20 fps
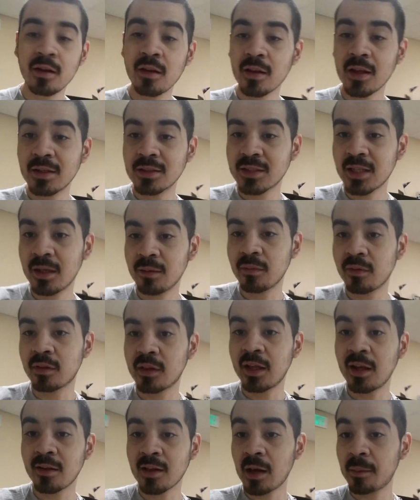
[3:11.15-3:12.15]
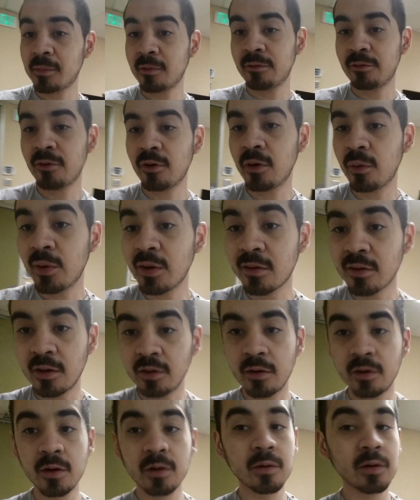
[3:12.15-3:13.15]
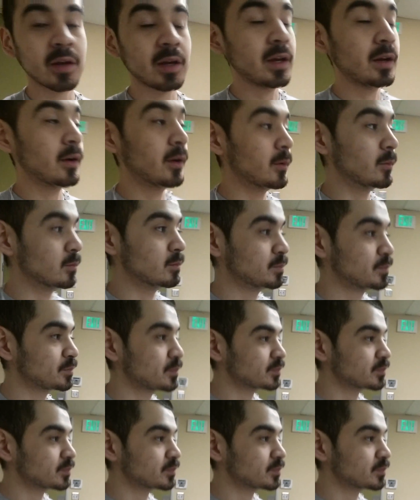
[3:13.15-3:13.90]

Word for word: sometimes things happen for a reason, you know, and, um,